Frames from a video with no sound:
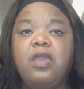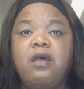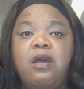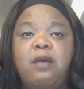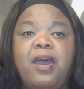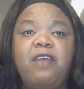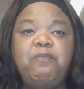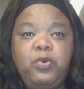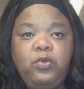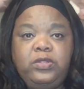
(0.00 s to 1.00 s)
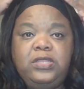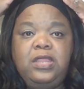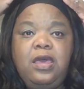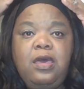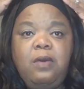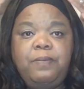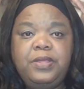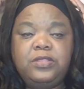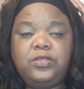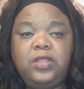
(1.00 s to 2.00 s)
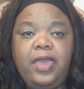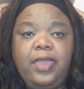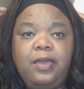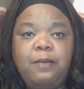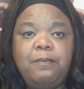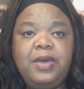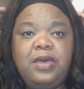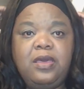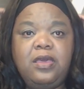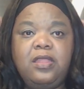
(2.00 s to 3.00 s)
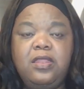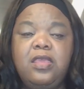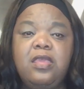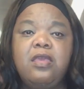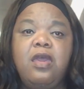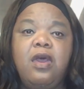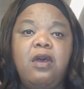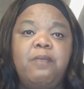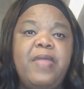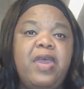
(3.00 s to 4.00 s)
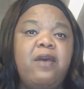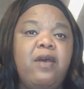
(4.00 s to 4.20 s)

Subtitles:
I pulled it up into like a bun. Now